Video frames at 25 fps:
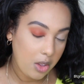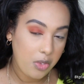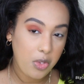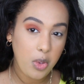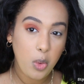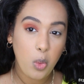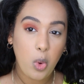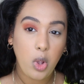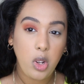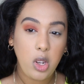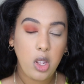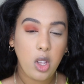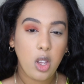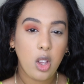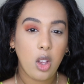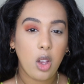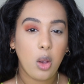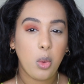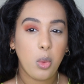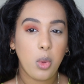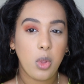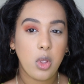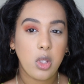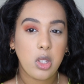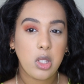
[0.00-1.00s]
If you want, you can
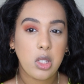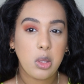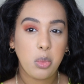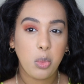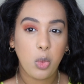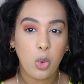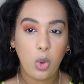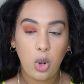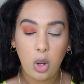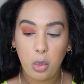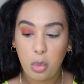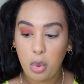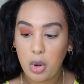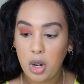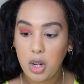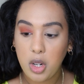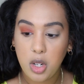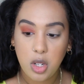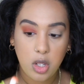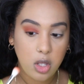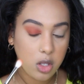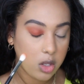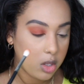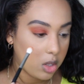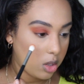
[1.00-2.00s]
go with a smaller
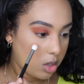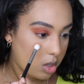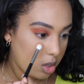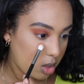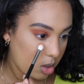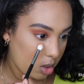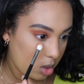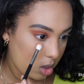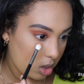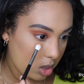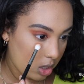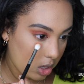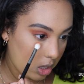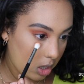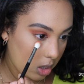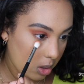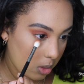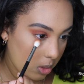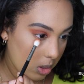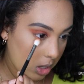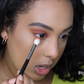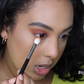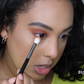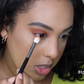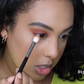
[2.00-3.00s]
brush to do the
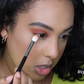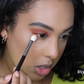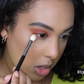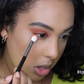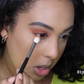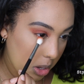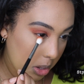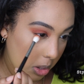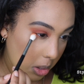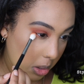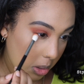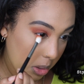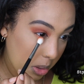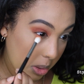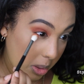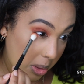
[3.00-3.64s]
lower lash line,